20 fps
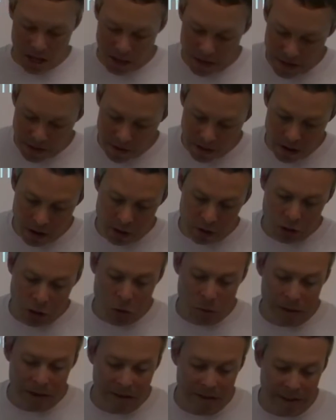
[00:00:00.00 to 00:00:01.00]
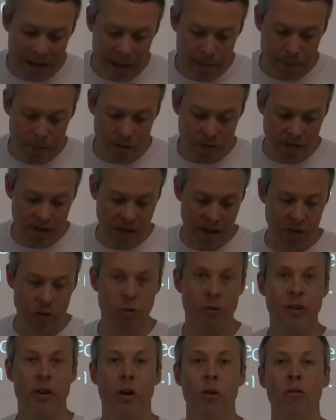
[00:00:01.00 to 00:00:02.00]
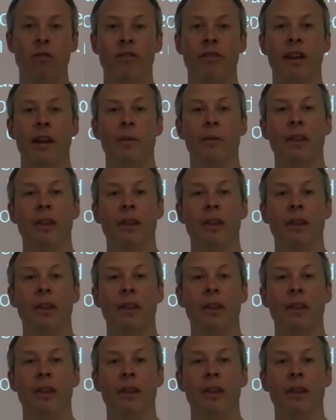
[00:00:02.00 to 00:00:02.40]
There are 2 examples in your notes that I